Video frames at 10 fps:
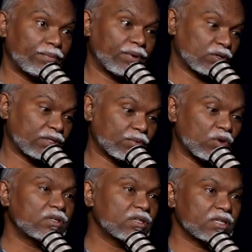because
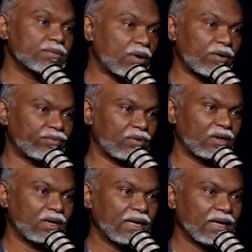subconscious is powerful.
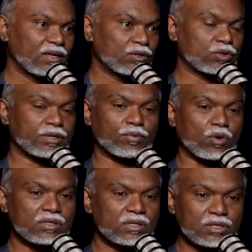So
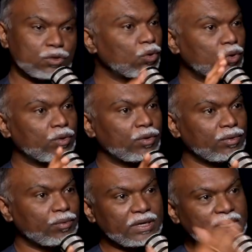subconscious don't know
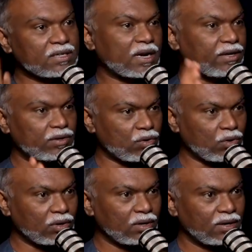what is right or wrong.